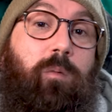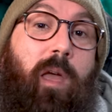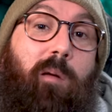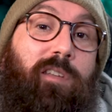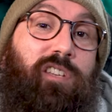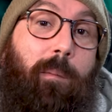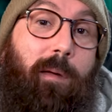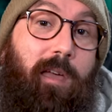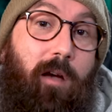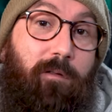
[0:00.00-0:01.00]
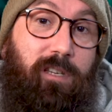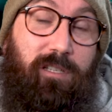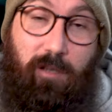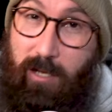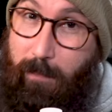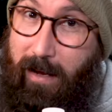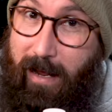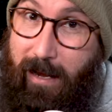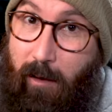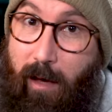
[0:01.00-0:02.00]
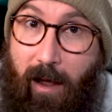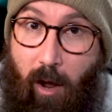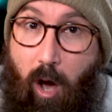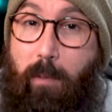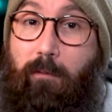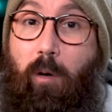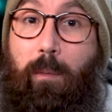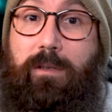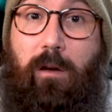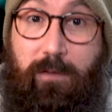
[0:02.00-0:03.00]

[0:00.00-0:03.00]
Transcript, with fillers: week we're jumping over to Sonia Benito and her performance of